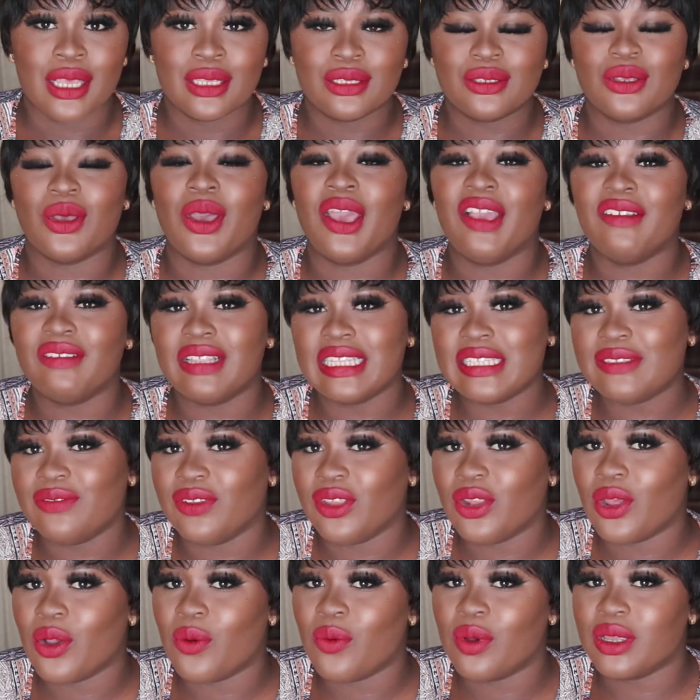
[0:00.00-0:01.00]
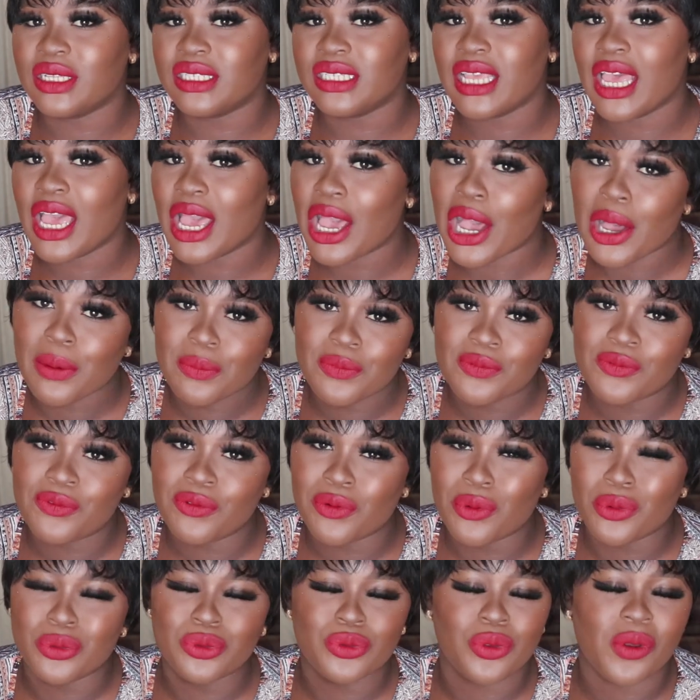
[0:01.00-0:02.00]
So if this video was
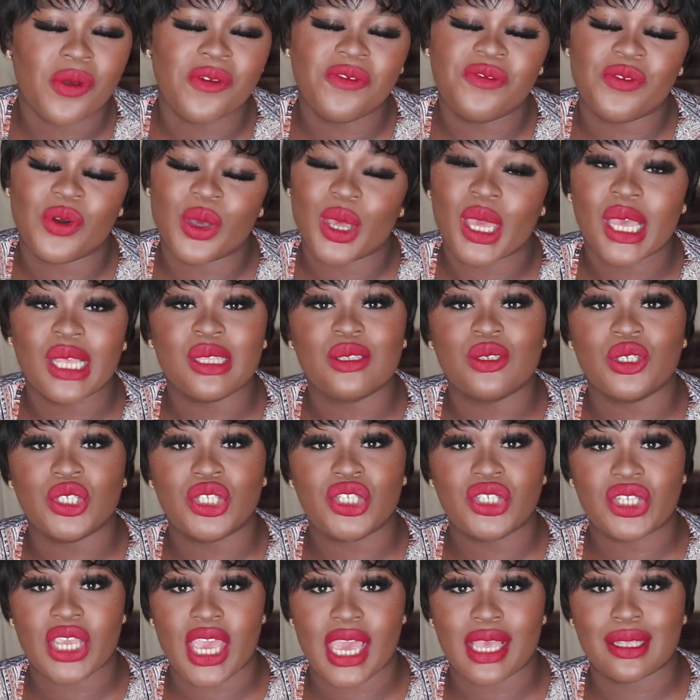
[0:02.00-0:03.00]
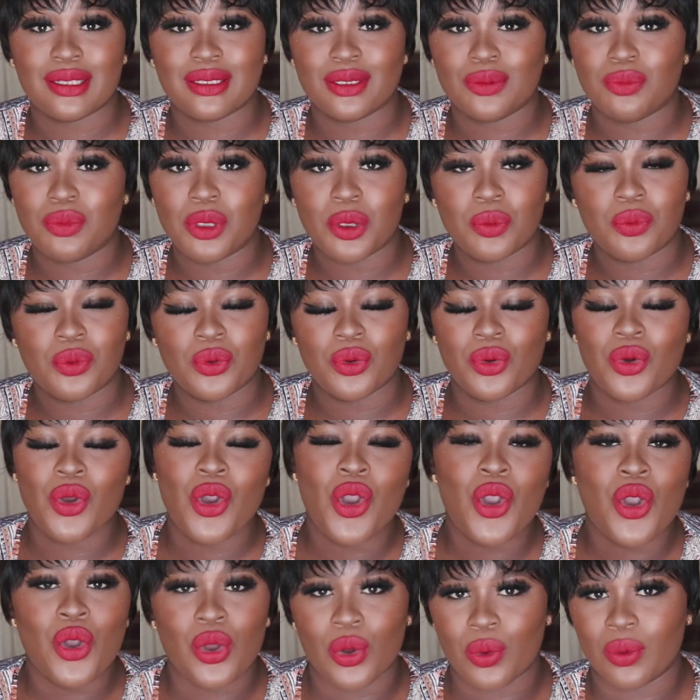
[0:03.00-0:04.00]
helpful, don't forget to share it to people
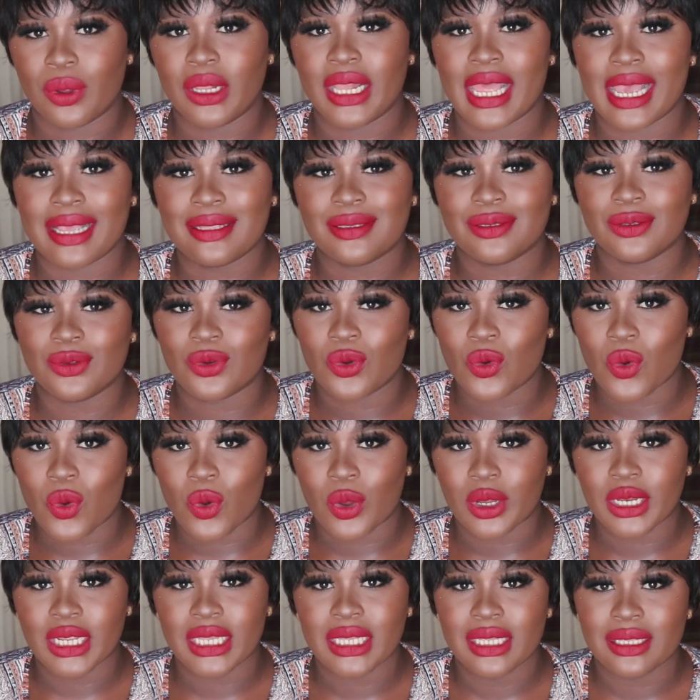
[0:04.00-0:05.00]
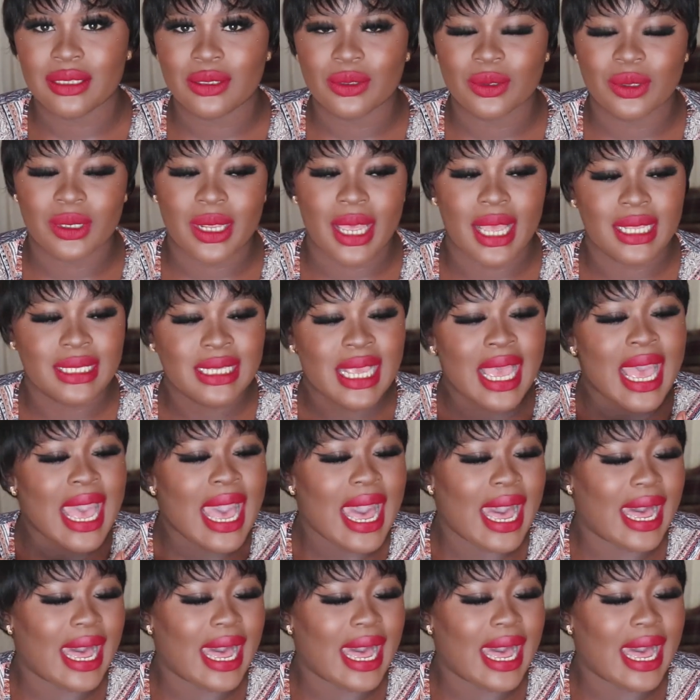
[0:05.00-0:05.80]
who would like to go on a keto diet.